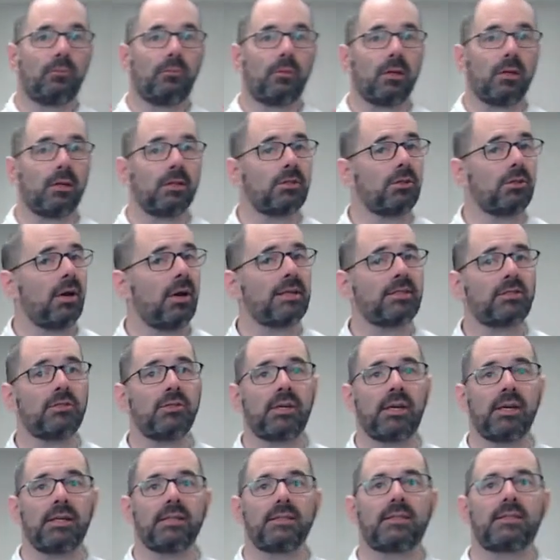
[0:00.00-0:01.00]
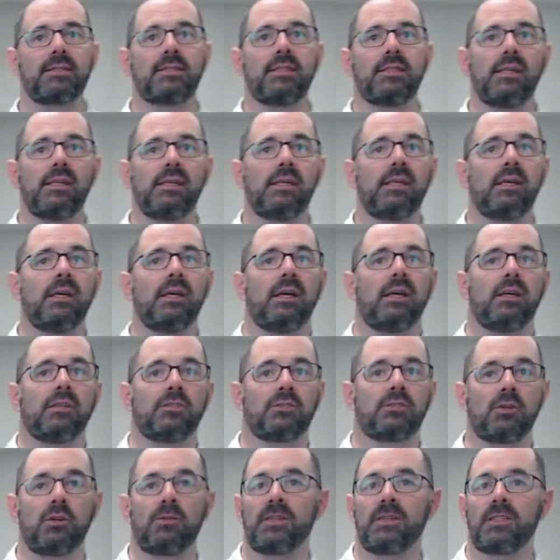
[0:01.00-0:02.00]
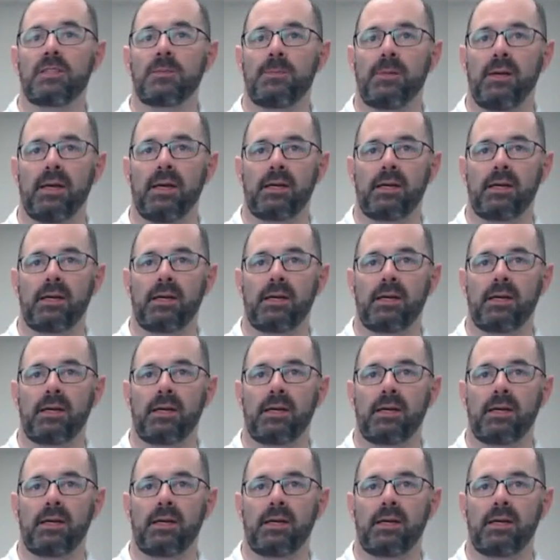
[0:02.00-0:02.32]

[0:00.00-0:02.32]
So as you can see, service